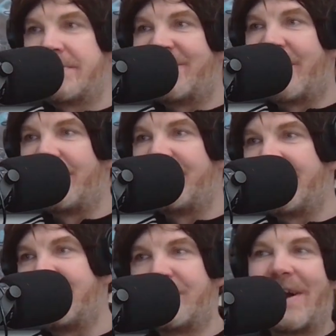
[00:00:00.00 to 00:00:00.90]

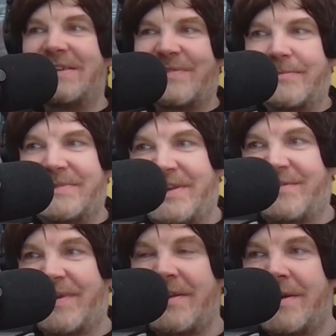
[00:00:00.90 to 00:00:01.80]
evolving, the rise of
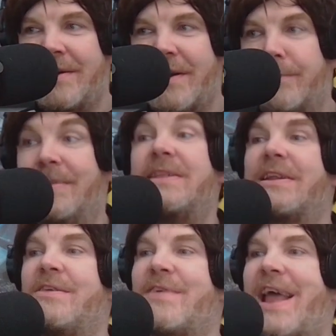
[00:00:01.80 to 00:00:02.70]
MTV, and
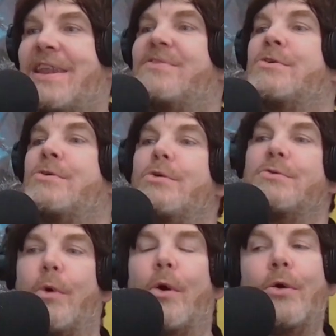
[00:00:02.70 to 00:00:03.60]
politically the end of the
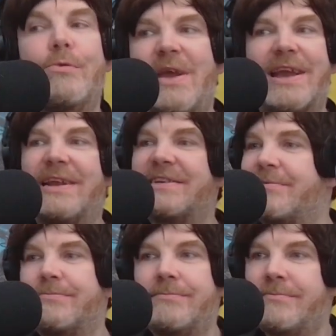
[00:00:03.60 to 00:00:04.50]
Cold War,
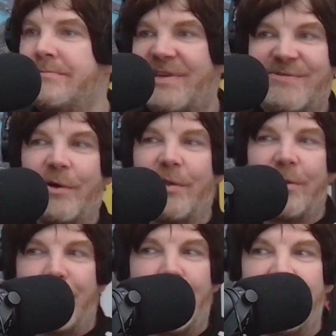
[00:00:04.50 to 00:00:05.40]
Reaganism, the fall of the
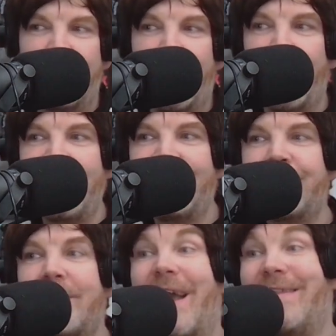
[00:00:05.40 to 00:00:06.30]
Berlin Wall.
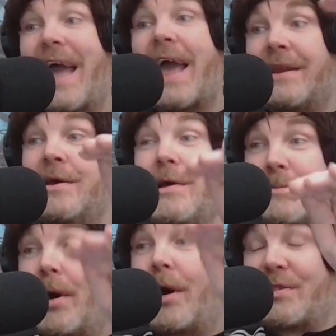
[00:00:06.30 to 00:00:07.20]
And then
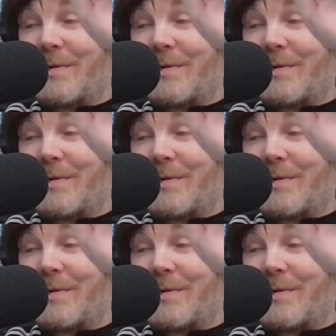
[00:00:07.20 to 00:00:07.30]
part 3